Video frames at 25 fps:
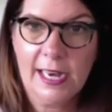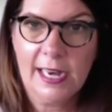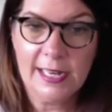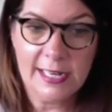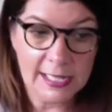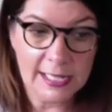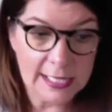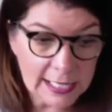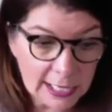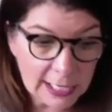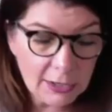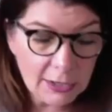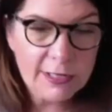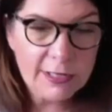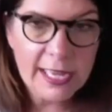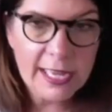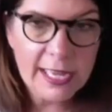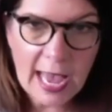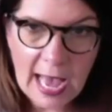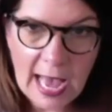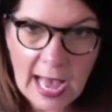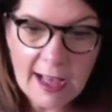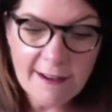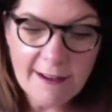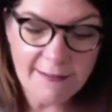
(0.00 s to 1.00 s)
literally
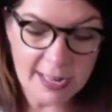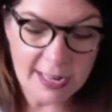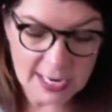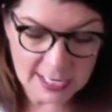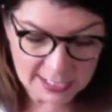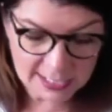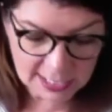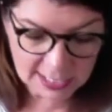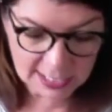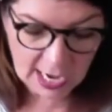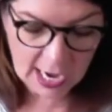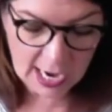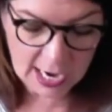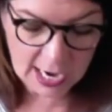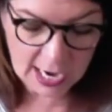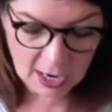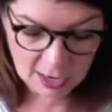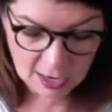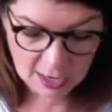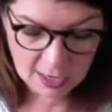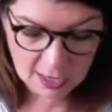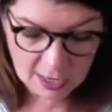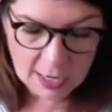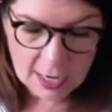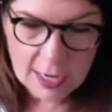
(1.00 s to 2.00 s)
have an
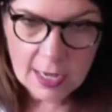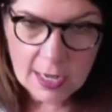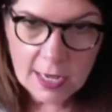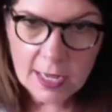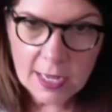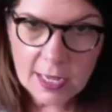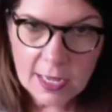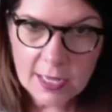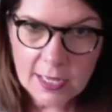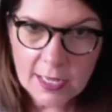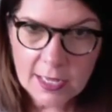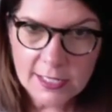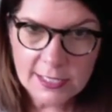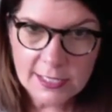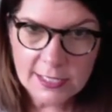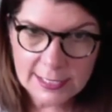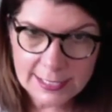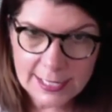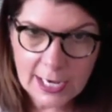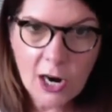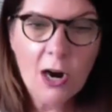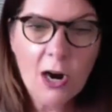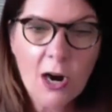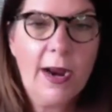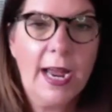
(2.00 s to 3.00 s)
entire
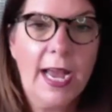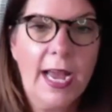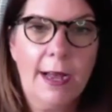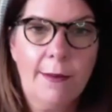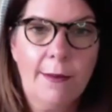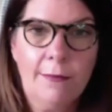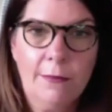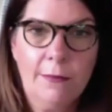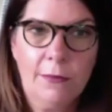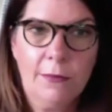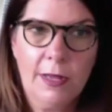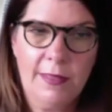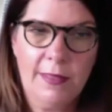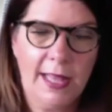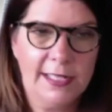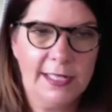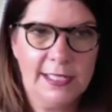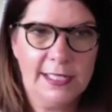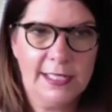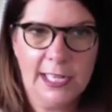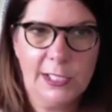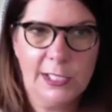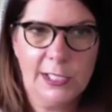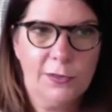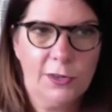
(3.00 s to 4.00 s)
CRM, and that
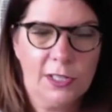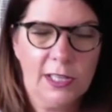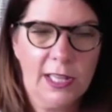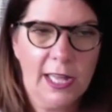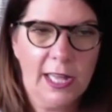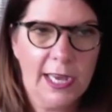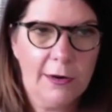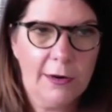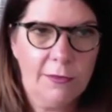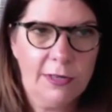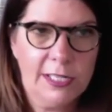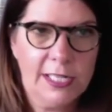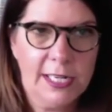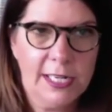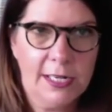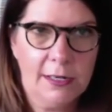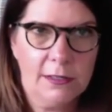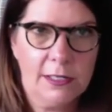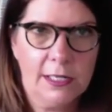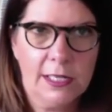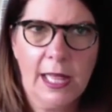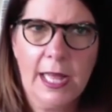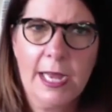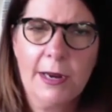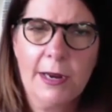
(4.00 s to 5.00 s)
stands for client
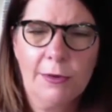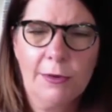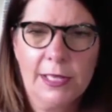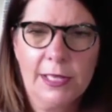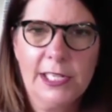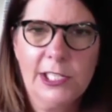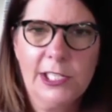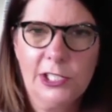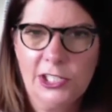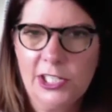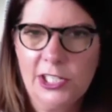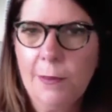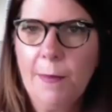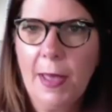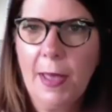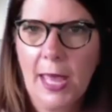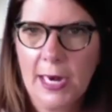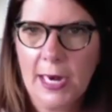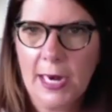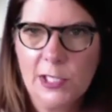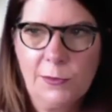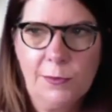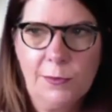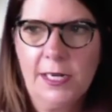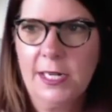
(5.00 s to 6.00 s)
relationship
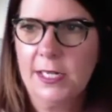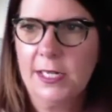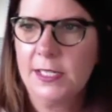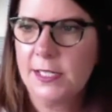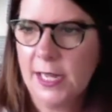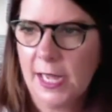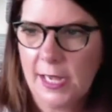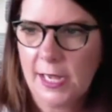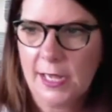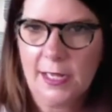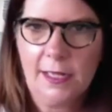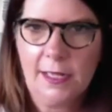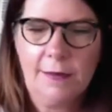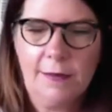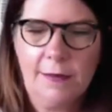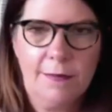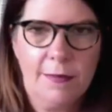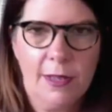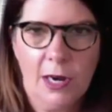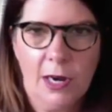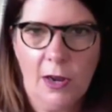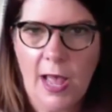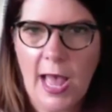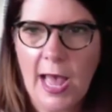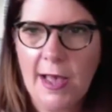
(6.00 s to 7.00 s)
management. It's like
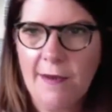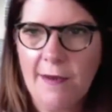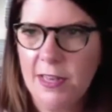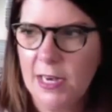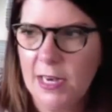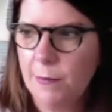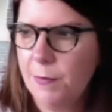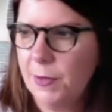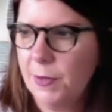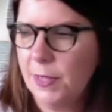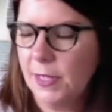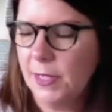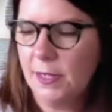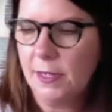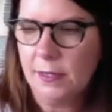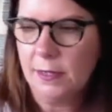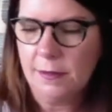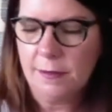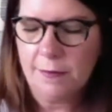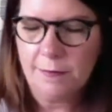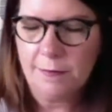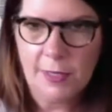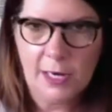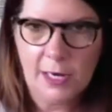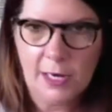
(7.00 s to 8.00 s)
having a big
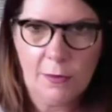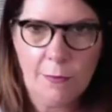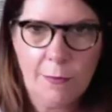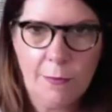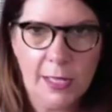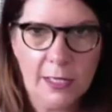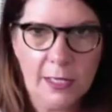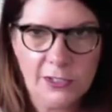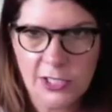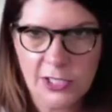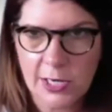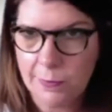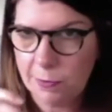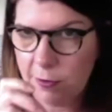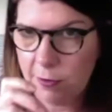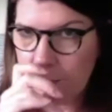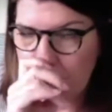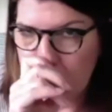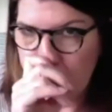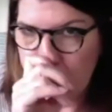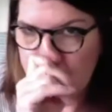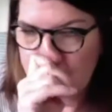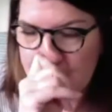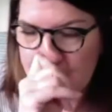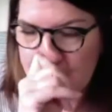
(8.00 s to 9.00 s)
MailChimp or
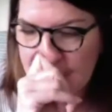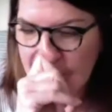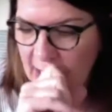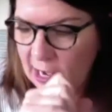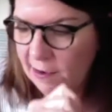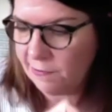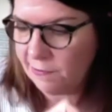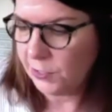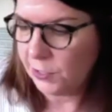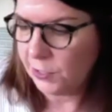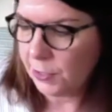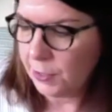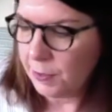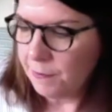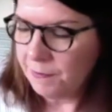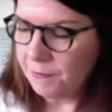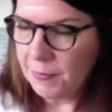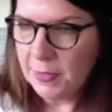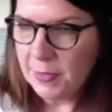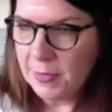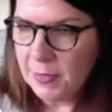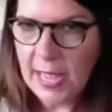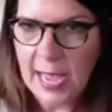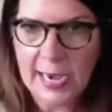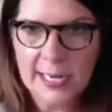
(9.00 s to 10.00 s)
Infusionsoft or
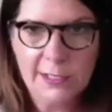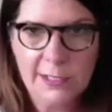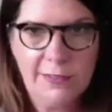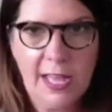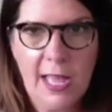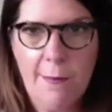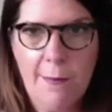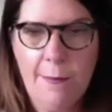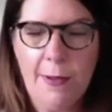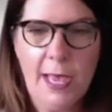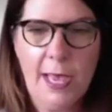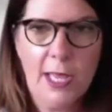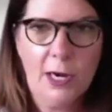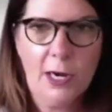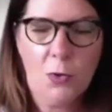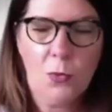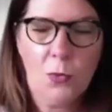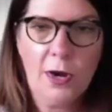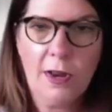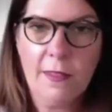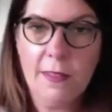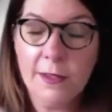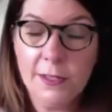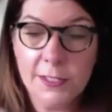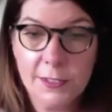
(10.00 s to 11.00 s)
ActiveCampaign or
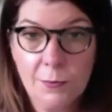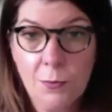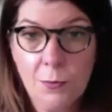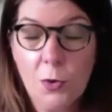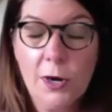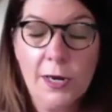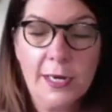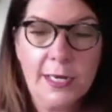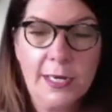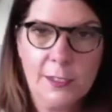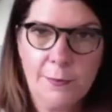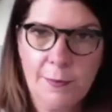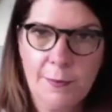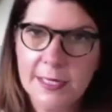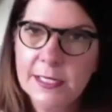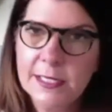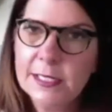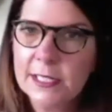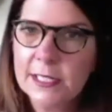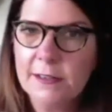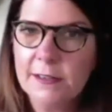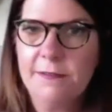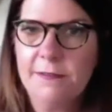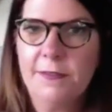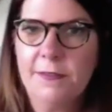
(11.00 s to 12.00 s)
one of those more
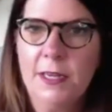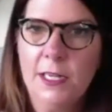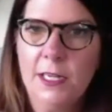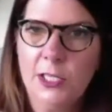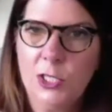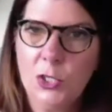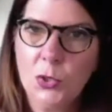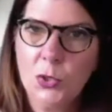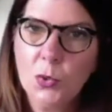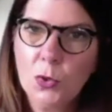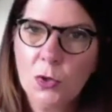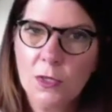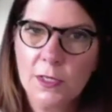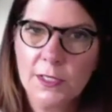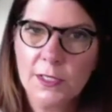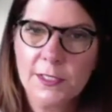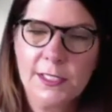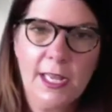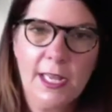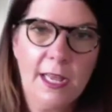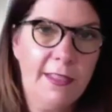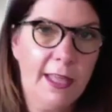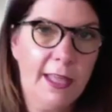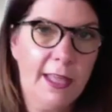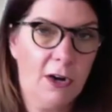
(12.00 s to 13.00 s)
expensive
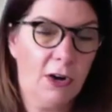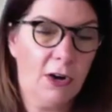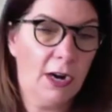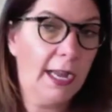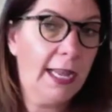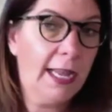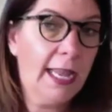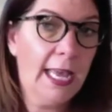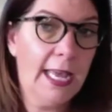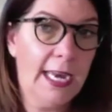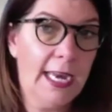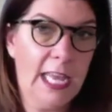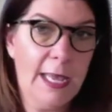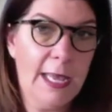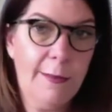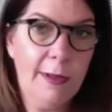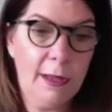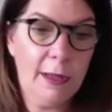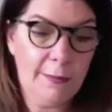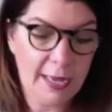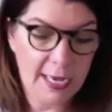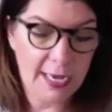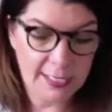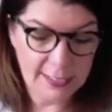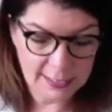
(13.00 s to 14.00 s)
tools that are, again,
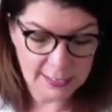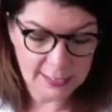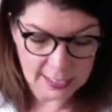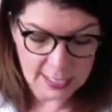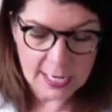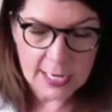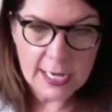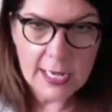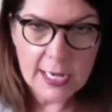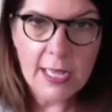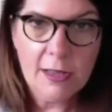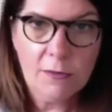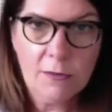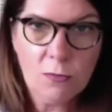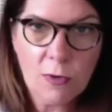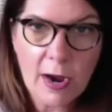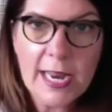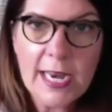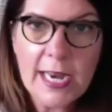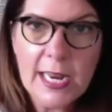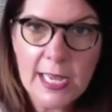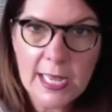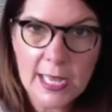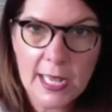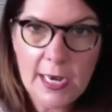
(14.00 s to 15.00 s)
email based,
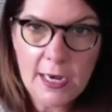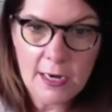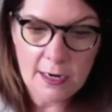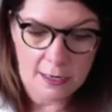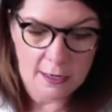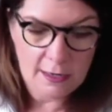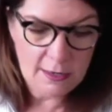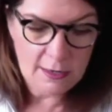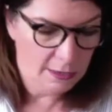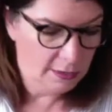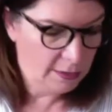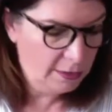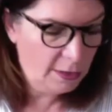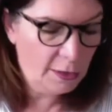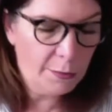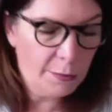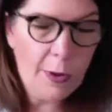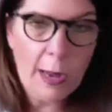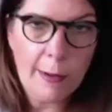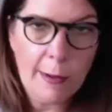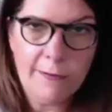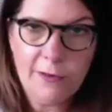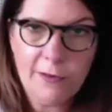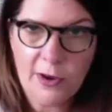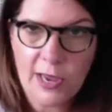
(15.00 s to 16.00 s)
right in the
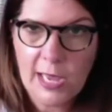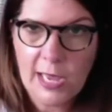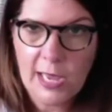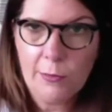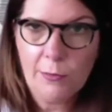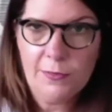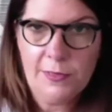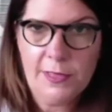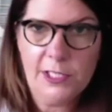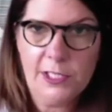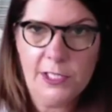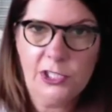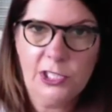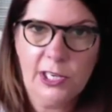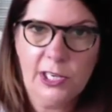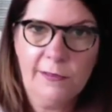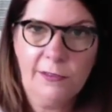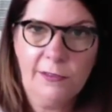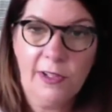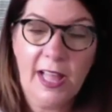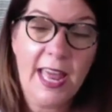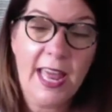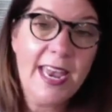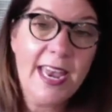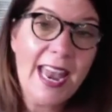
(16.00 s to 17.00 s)
palm of your hand with the
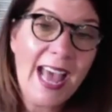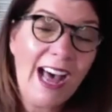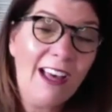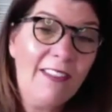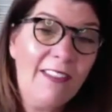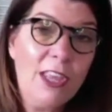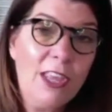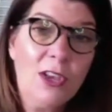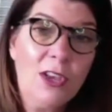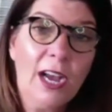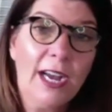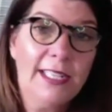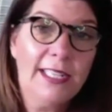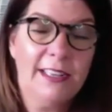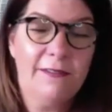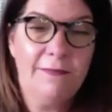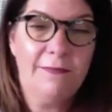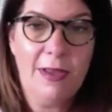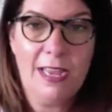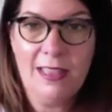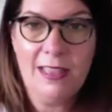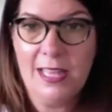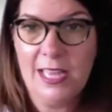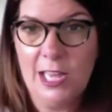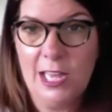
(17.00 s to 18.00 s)
shuffle. And now that you guys have
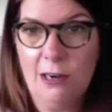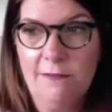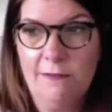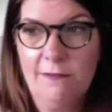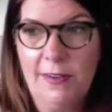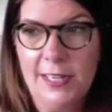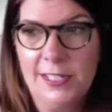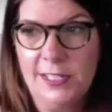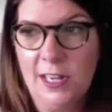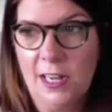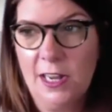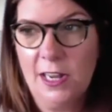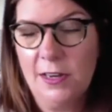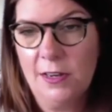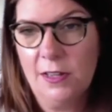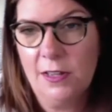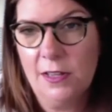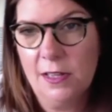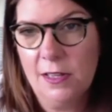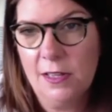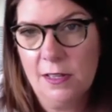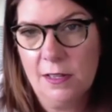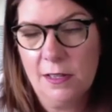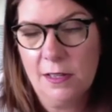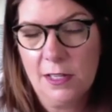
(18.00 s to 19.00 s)
made the interface on
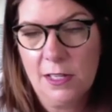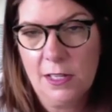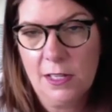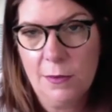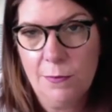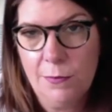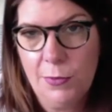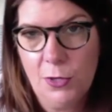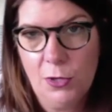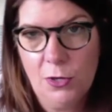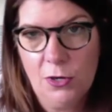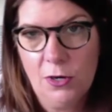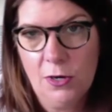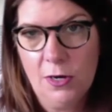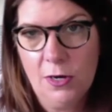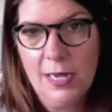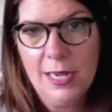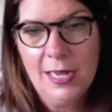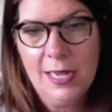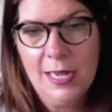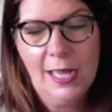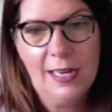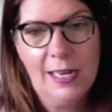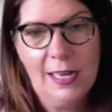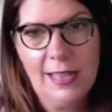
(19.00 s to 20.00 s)
the computer,
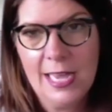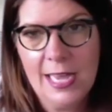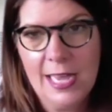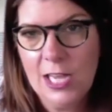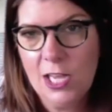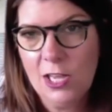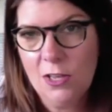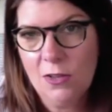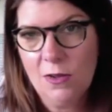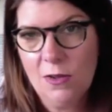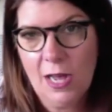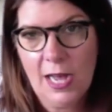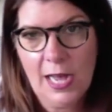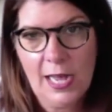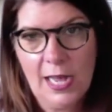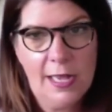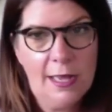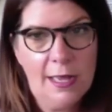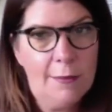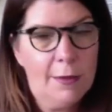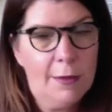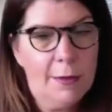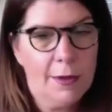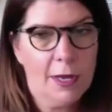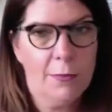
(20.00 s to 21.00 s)
and thank you, I
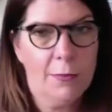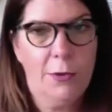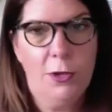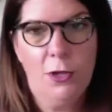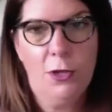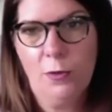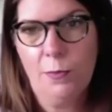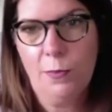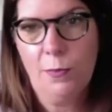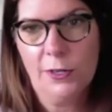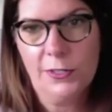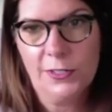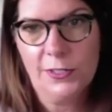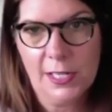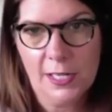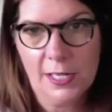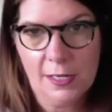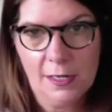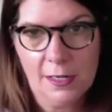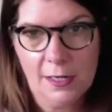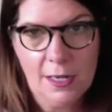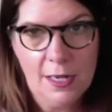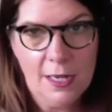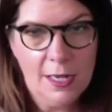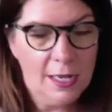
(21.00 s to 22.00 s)
am a computer
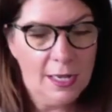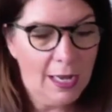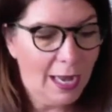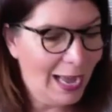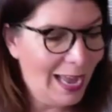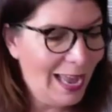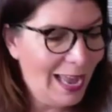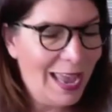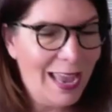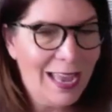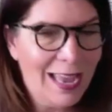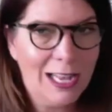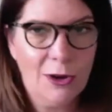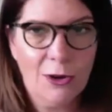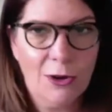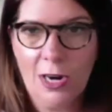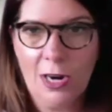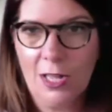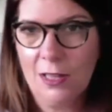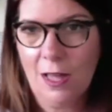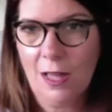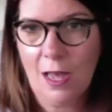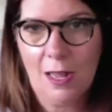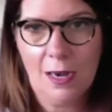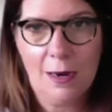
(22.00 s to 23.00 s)
person. I hate going
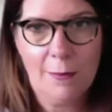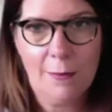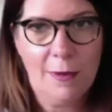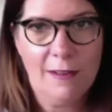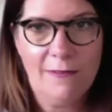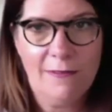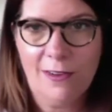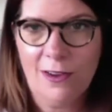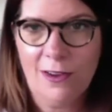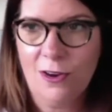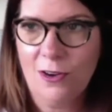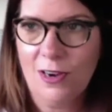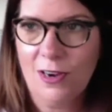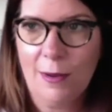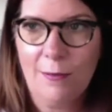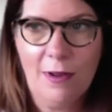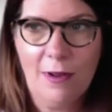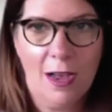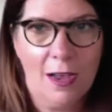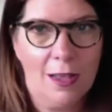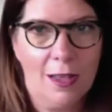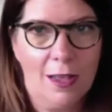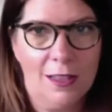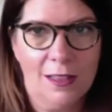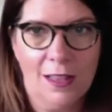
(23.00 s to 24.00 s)
online on my phone. I'm
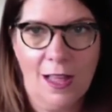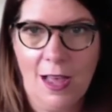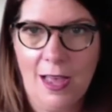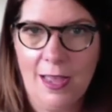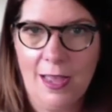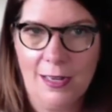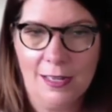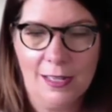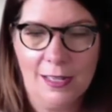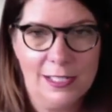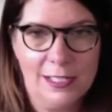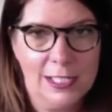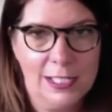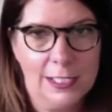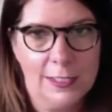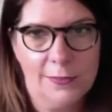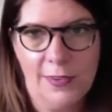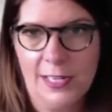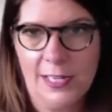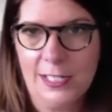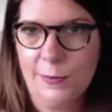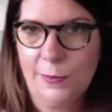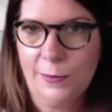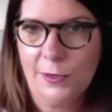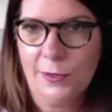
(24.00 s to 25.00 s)
not going to lie, unless it's
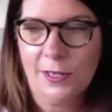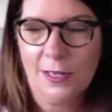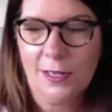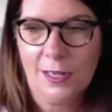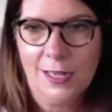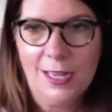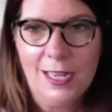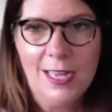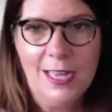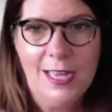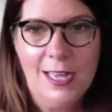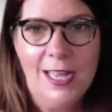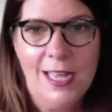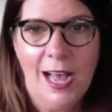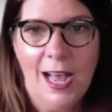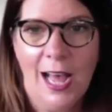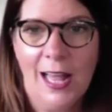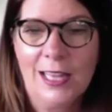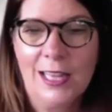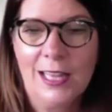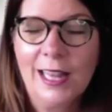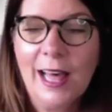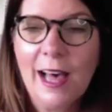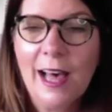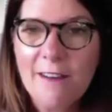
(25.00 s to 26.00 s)
Facebook. I
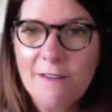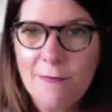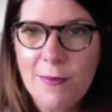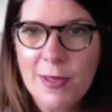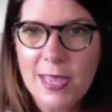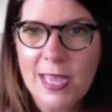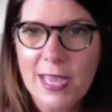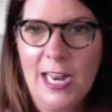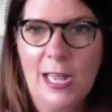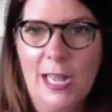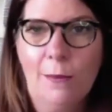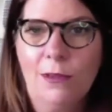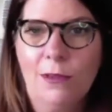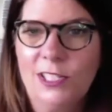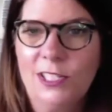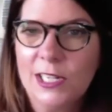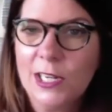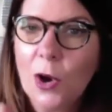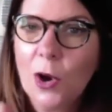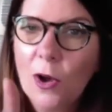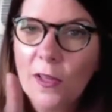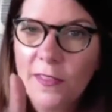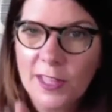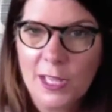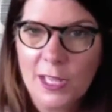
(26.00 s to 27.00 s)
love being able to
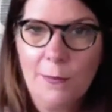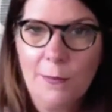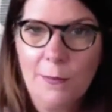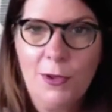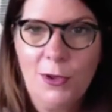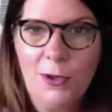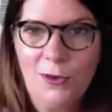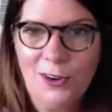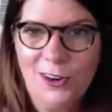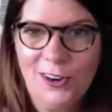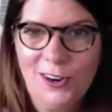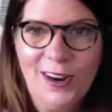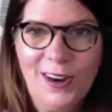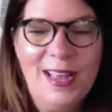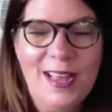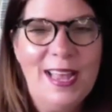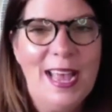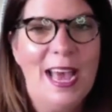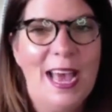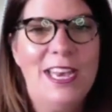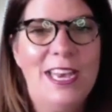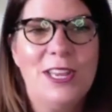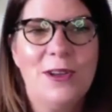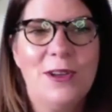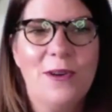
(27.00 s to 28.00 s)
go on the computer
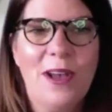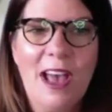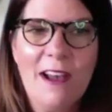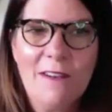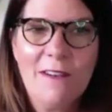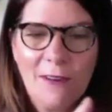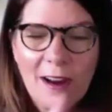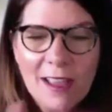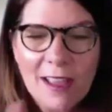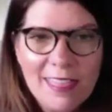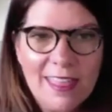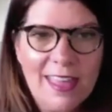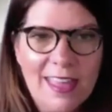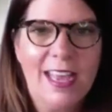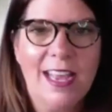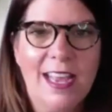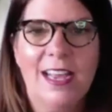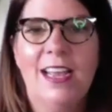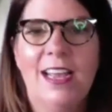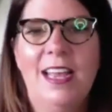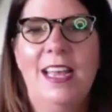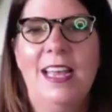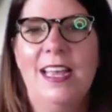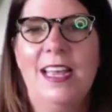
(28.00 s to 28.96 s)
and do everything